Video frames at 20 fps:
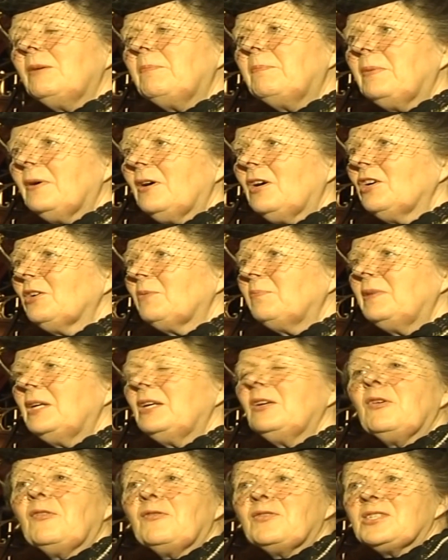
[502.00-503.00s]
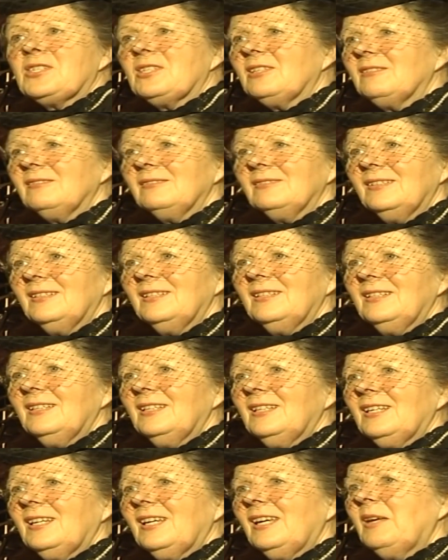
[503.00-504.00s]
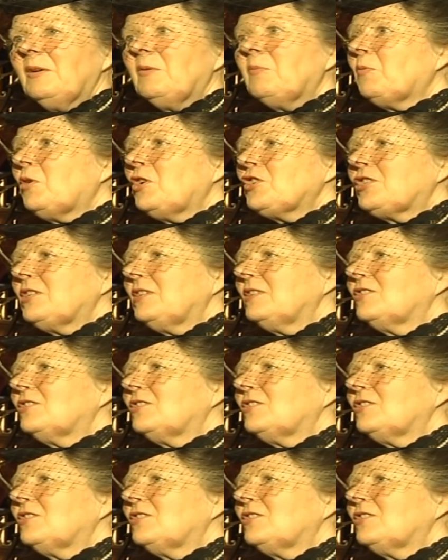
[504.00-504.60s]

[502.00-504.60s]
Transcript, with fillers: époque, 1900. It brings to life the